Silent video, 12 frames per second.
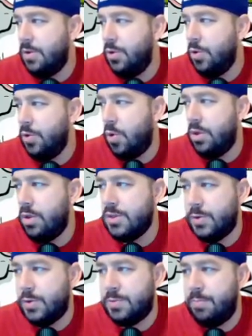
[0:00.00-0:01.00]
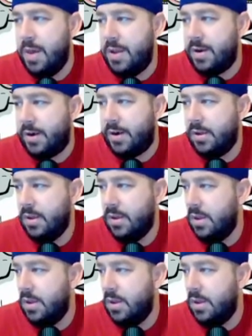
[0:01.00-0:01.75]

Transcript: New Orleans was better,